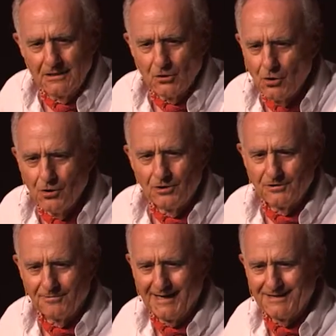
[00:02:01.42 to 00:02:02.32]
choral
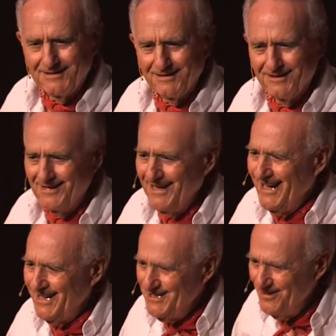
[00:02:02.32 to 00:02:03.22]
director
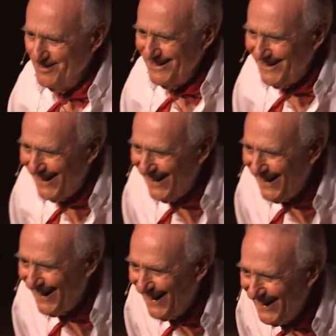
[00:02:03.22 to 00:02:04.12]
at UNK,
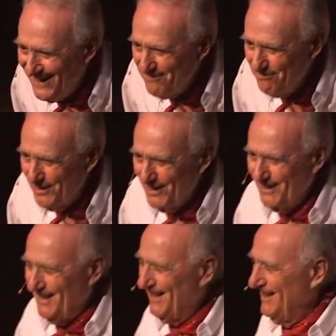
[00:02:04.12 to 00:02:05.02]
Bill
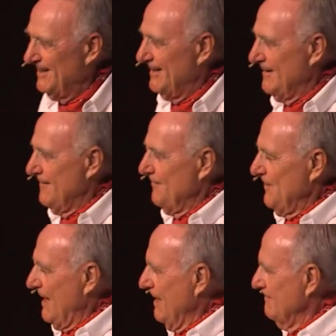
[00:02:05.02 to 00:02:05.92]
Lynn,
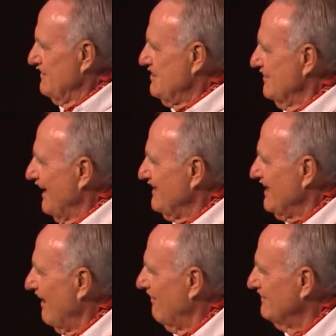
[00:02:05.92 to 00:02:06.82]
came to my
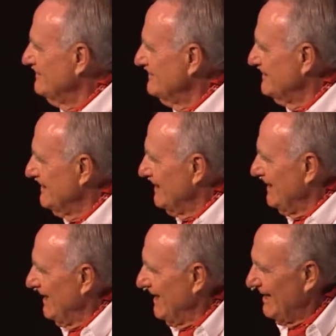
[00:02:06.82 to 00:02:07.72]
town
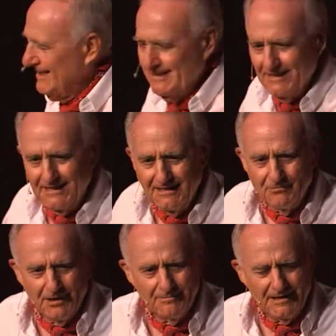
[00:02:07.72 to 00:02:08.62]
and he
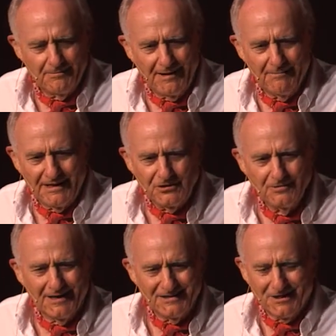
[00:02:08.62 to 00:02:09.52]
wanted me to play my
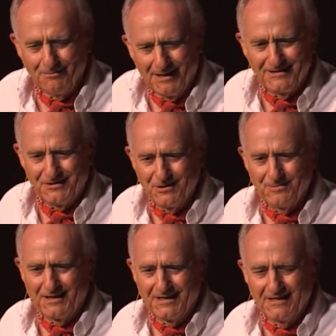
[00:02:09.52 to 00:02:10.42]
tuba, and so I played the
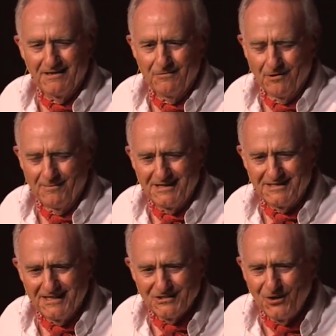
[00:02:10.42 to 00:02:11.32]
tuba, and he wanted me to
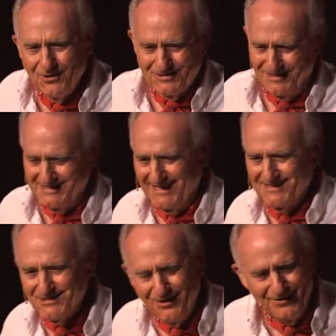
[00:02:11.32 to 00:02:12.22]
sing a solo, so I sang
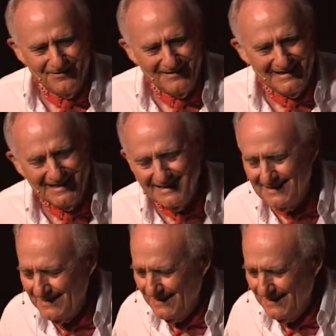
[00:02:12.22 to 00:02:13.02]
the solo, and then